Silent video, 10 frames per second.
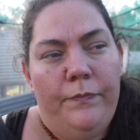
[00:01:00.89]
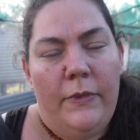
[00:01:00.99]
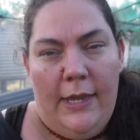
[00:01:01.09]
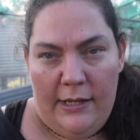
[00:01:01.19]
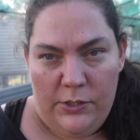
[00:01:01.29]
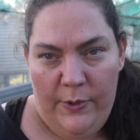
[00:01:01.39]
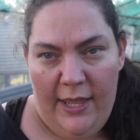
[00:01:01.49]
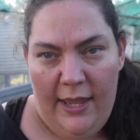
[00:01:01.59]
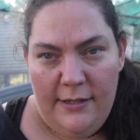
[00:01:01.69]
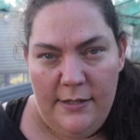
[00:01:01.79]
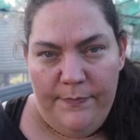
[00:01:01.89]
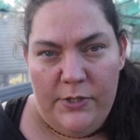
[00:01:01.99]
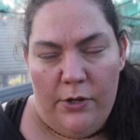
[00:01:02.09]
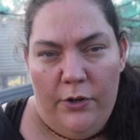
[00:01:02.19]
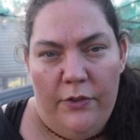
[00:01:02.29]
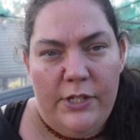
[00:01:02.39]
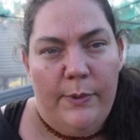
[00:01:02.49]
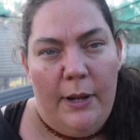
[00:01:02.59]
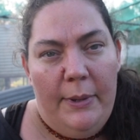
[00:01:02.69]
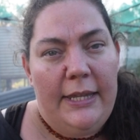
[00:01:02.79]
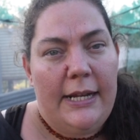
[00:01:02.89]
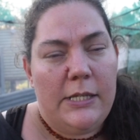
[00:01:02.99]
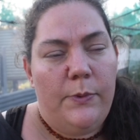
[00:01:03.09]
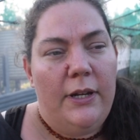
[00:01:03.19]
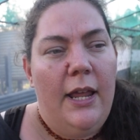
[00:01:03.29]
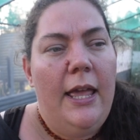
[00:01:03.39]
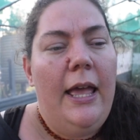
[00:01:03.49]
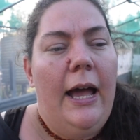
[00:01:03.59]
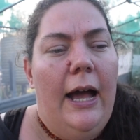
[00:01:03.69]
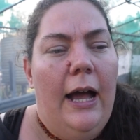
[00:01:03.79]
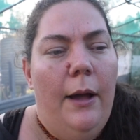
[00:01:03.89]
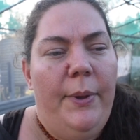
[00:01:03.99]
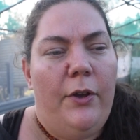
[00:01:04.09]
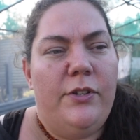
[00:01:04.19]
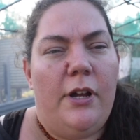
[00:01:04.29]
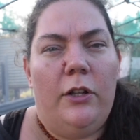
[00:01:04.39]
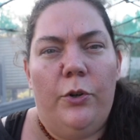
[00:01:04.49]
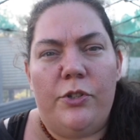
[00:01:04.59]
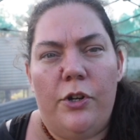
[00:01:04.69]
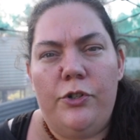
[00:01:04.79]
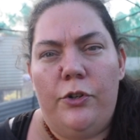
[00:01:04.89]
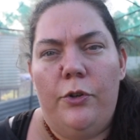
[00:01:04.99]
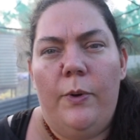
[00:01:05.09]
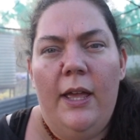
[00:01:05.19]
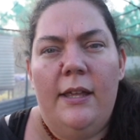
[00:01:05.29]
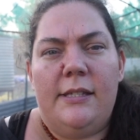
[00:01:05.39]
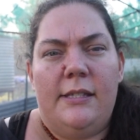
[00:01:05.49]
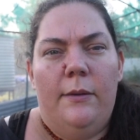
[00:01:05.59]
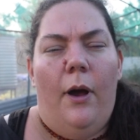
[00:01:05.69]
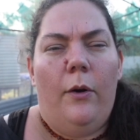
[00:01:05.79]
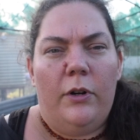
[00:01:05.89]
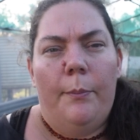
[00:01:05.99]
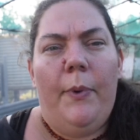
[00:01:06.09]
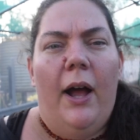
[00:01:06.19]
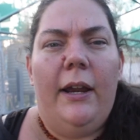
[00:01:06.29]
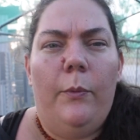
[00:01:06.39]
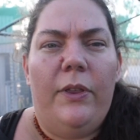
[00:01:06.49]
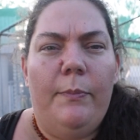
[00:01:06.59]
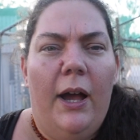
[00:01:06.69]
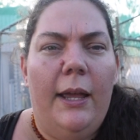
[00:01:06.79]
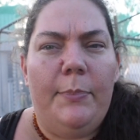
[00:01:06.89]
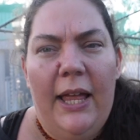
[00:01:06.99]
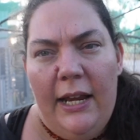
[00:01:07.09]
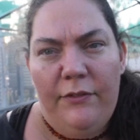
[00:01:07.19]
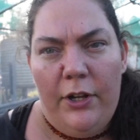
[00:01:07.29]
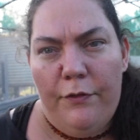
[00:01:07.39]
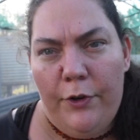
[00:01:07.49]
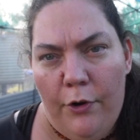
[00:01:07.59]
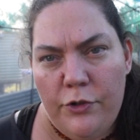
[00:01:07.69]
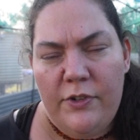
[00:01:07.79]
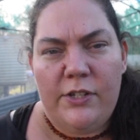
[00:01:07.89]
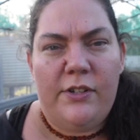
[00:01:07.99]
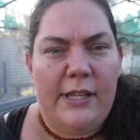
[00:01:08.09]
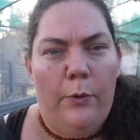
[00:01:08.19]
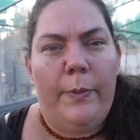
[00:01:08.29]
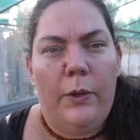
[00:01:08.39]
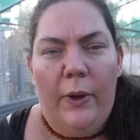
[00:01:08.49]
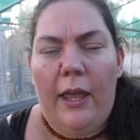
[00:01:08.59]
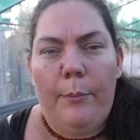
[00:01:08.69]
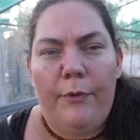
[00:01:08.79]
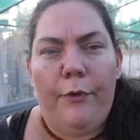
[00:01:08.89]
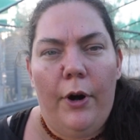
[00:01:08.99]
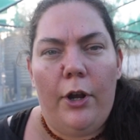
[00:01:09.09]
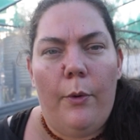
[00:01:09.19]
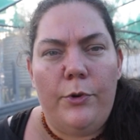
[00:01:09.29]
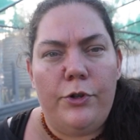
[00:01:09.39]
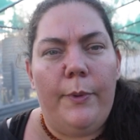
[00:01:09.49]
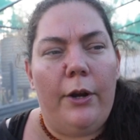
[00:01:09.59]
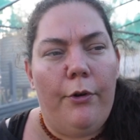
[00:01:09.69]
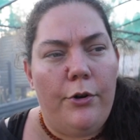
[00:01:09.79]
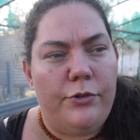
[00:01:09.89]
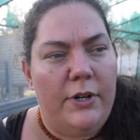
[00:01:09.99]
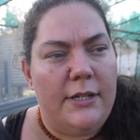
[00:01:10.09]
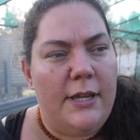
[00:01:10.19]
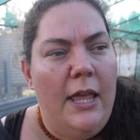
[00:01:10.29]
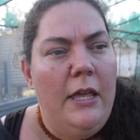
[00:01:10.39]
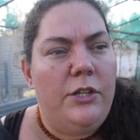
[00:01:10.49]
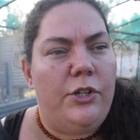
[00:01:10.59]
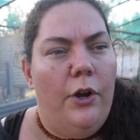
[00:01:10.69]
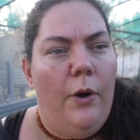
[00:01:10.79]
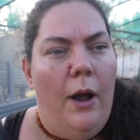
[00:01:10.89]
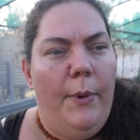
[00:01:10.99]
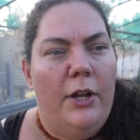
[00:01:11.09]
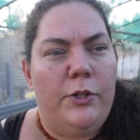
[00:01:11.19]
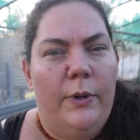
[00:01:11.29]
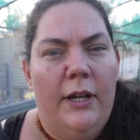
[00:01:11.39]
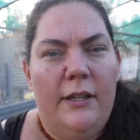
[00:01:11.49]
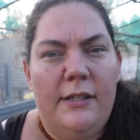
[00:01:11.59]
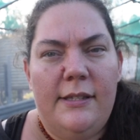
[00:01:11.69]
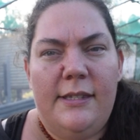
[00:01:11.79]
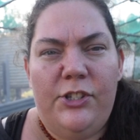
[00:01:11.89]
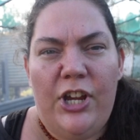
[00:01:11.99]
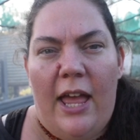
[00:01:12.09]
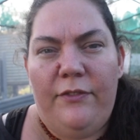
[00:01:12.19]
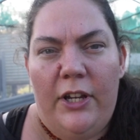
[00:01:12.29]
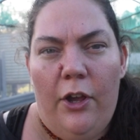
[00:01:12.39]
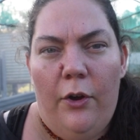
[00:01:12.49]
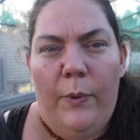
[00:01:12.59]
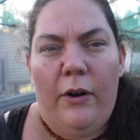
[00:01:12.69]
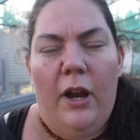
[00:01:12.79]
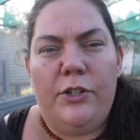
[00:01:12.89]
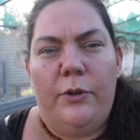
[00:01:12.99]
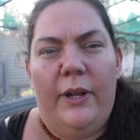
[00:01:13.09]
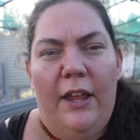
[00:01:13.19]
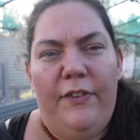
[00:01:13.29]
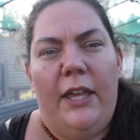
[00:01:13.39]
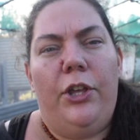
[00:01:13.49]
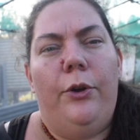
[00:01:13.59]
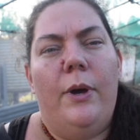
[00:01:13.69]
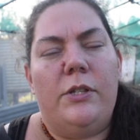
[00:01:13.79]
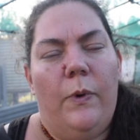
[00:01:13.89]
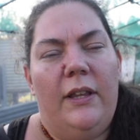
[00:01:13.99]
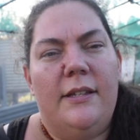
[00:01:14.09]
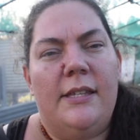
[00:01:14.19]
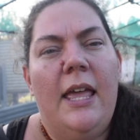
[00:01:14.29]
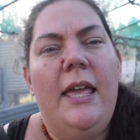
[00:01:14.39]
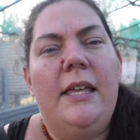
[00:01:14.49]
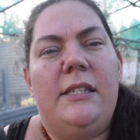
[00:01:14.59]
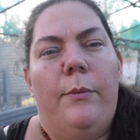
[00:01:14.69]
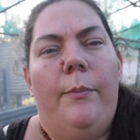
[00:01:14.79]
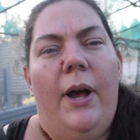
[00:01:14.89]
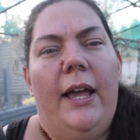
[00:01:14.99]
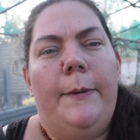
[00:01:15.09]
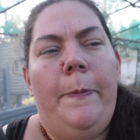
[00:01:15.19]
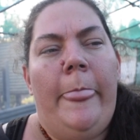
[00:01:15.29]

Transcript: next weekend, so not this one coming, the next one, because I'll combine it with my planning video for groceries, because that will be the weekend before I go and do my groceries. So I might do a chat video where I do an FAQ as well as some of my